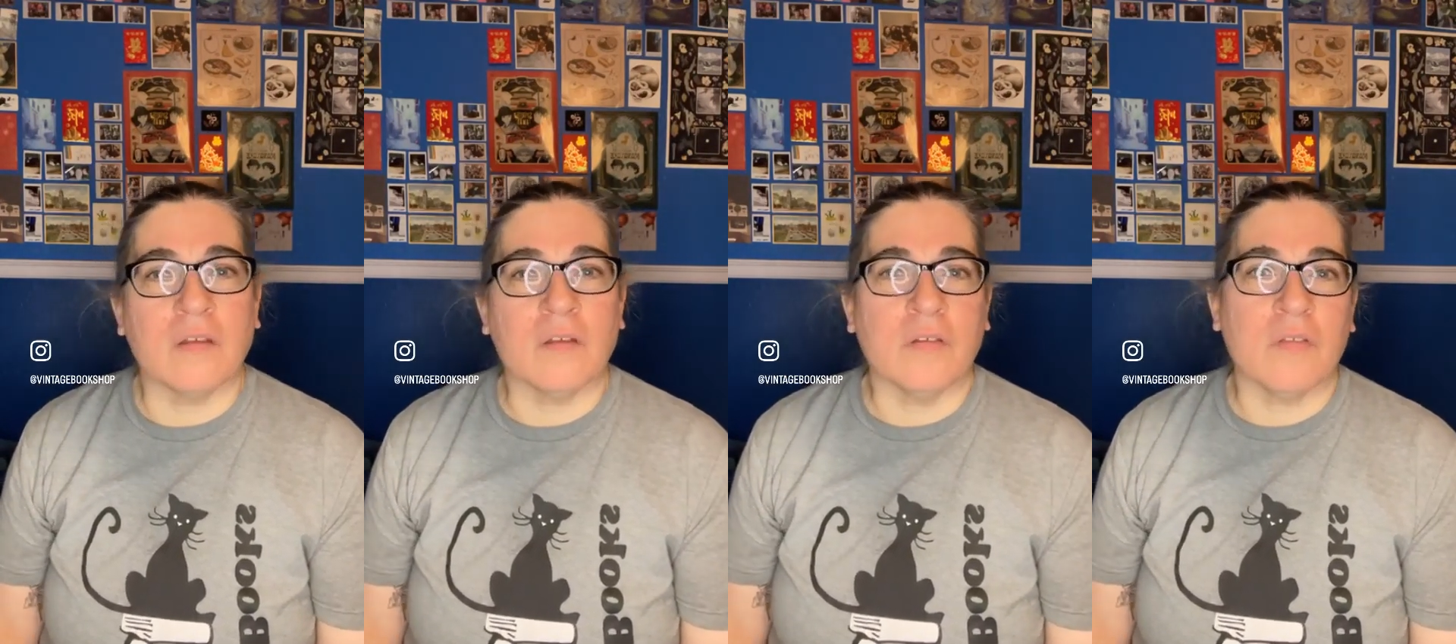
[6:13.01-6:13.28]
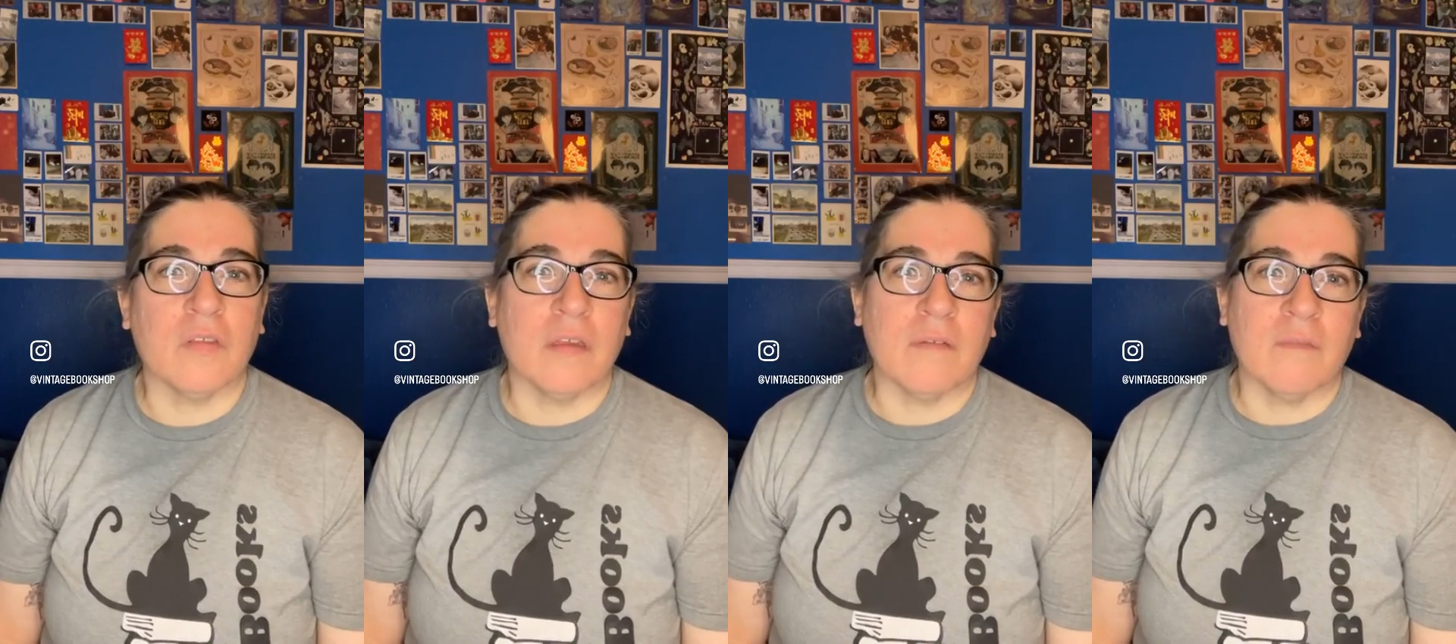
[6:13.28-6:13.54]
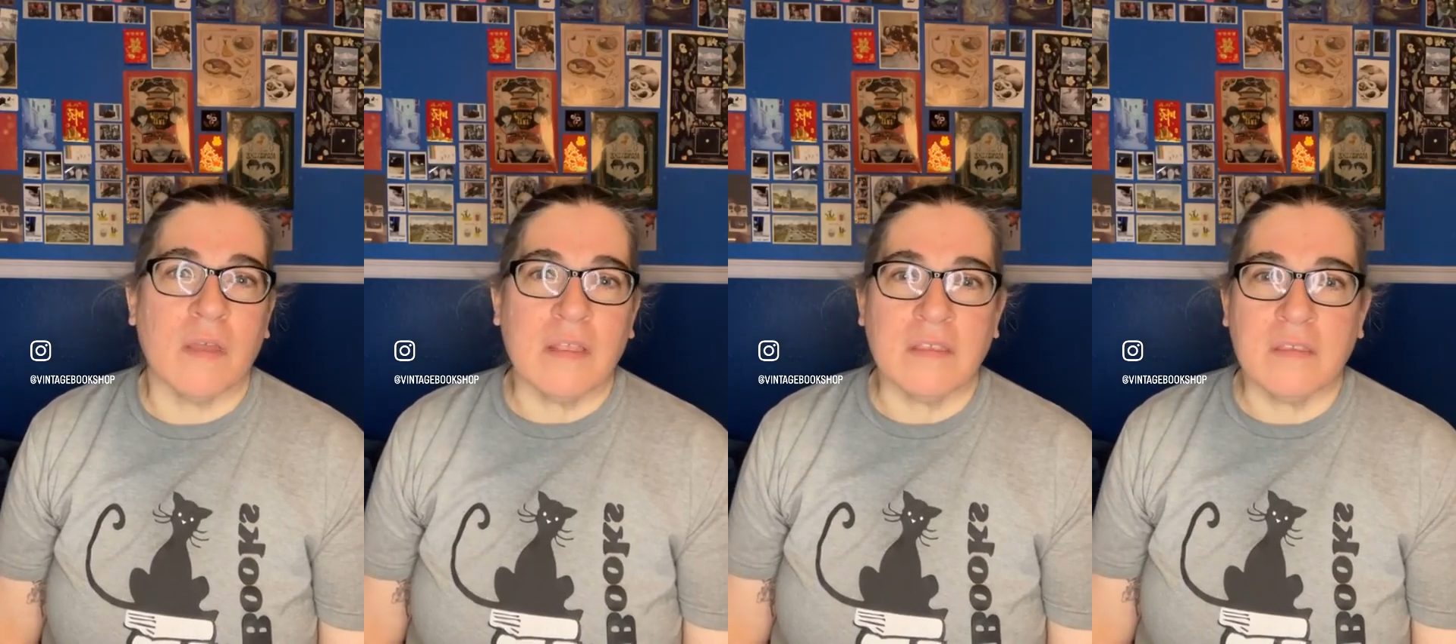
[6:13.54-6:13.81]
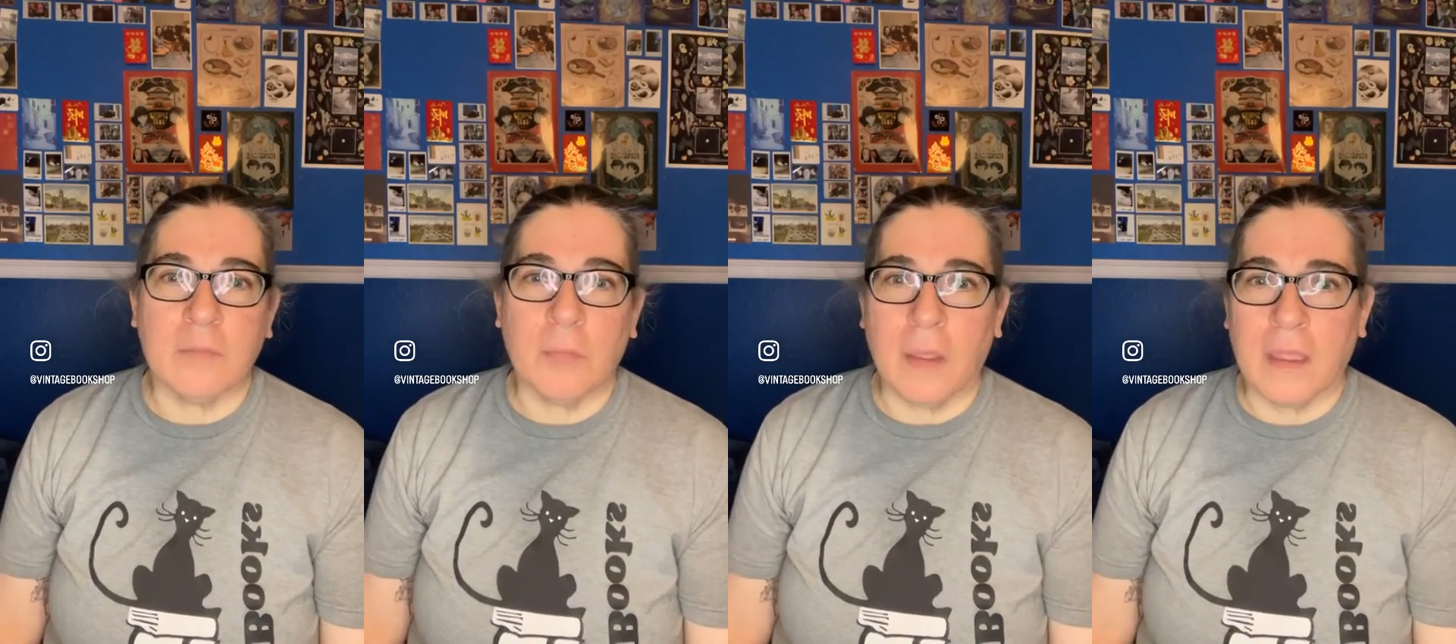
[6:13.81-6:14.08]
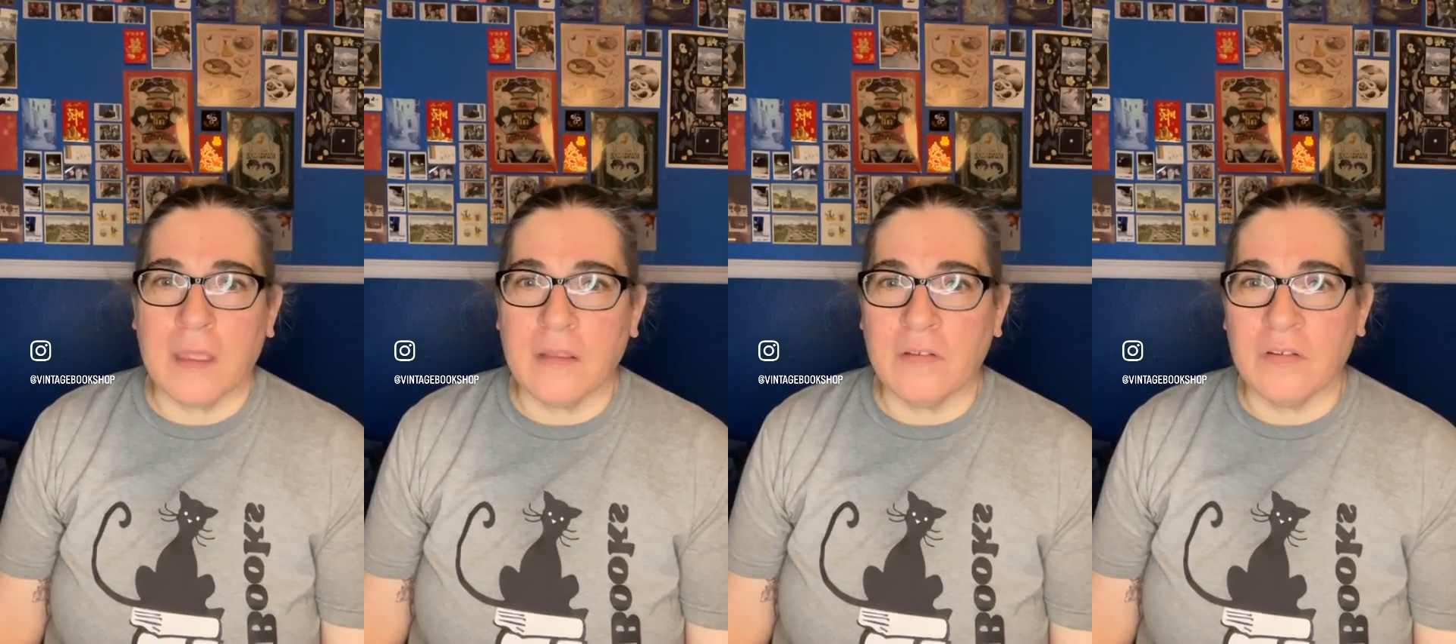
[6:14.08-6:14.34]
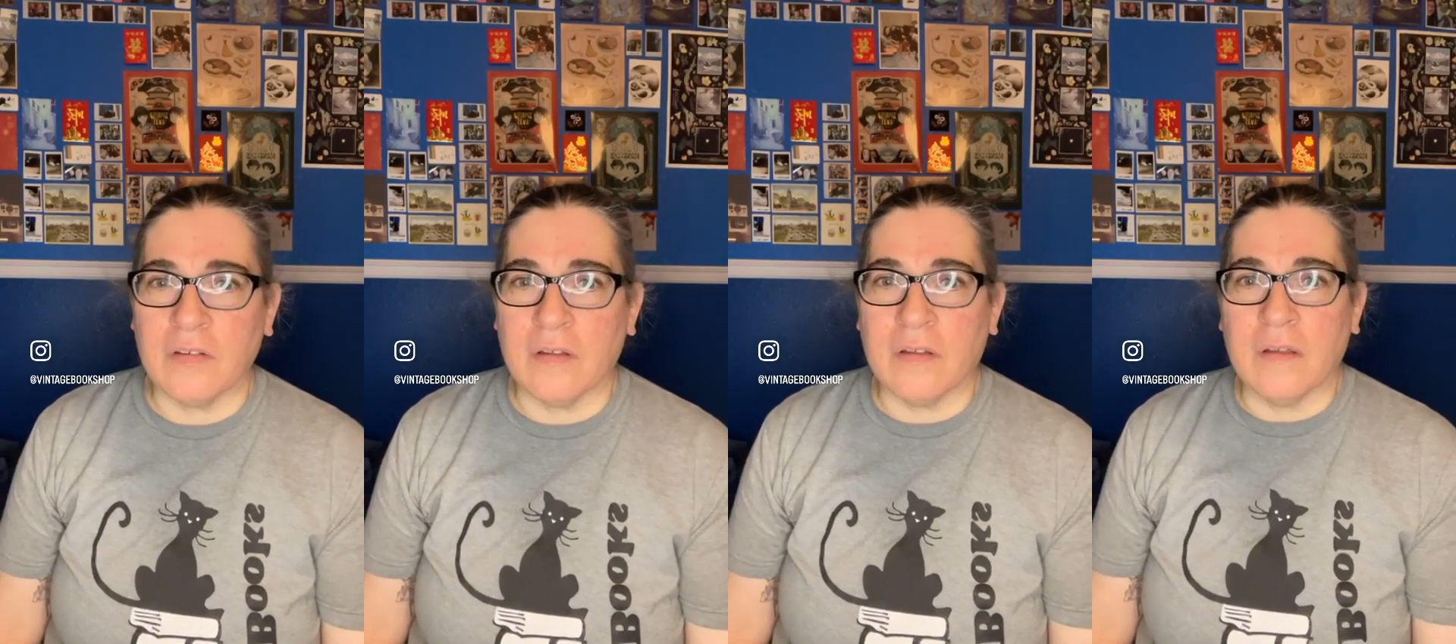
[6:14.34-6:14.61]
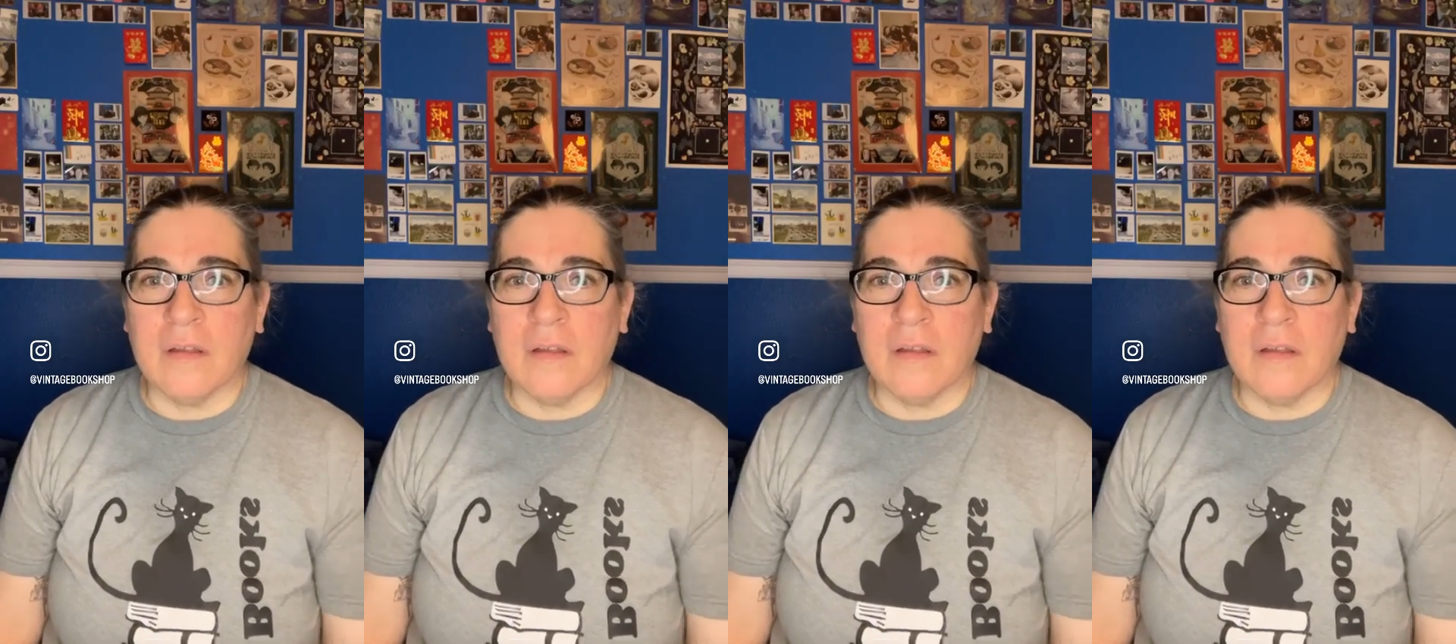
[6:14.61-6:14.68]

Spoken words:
under the events page.